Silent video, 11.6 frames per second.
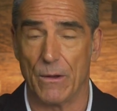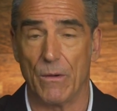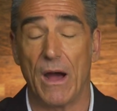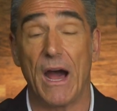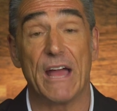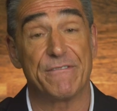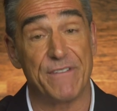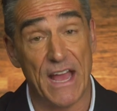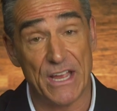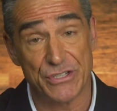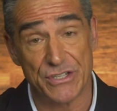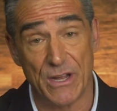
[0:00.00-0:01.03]
high
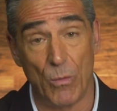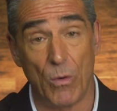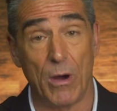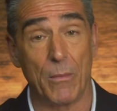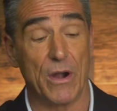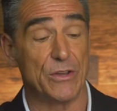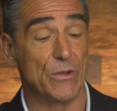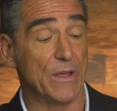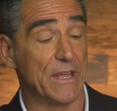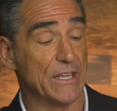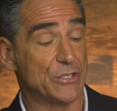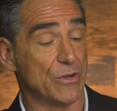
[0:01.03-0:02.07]
fashion at Walmart, you
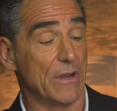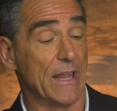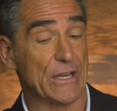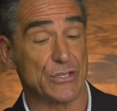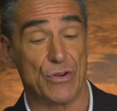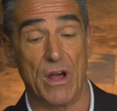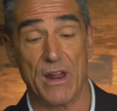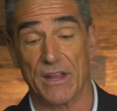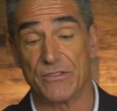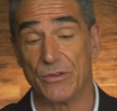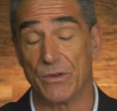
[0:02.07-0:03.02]
can get your electronics,